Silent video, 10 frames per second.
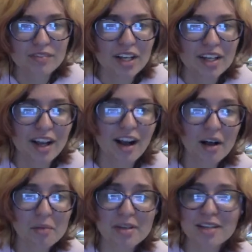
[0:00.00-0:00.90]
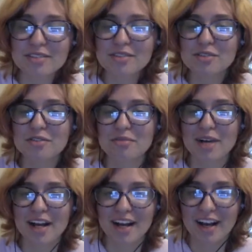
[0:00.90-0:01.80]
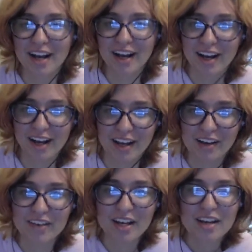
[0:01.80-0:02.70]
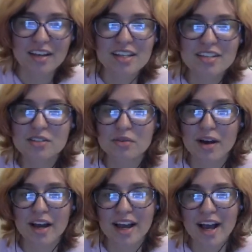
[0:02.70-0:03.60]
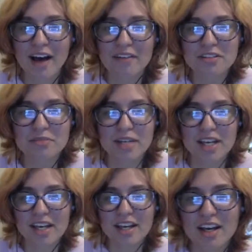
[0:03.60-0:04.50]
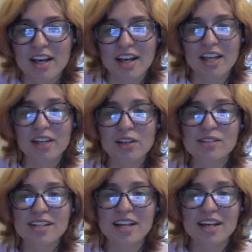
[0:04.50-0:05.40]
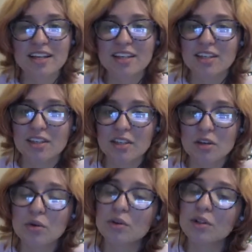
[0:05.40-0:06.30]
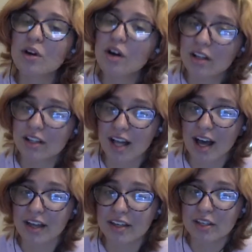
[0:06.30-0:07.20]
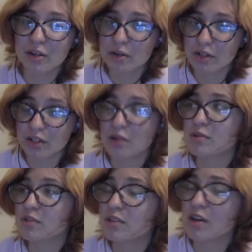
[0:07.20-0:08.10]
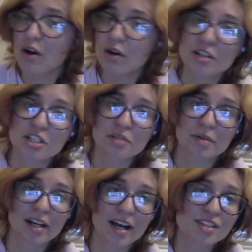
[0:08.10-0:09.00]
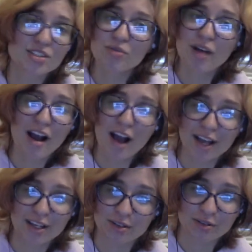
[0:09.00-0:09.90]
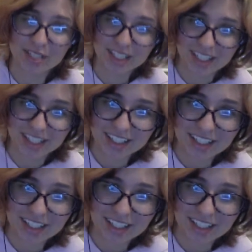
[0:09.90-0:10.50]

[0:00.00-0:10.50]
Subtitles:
Come into my hive. This way, after me. It looks like you could use nourishment. I swear I can read.